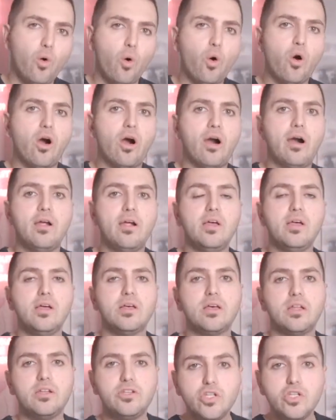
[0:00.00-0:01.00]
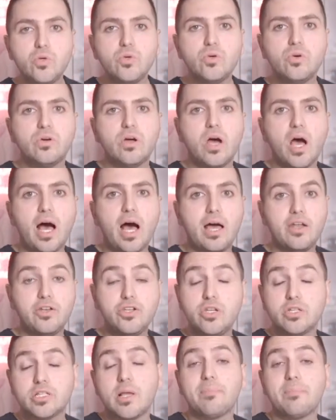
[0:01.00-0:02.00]
for
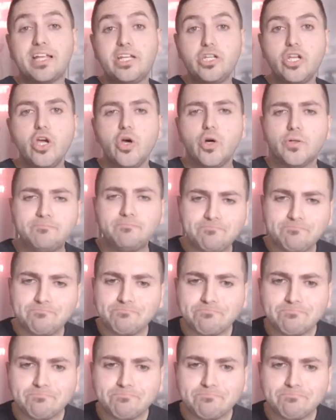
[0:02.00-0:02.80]
something new.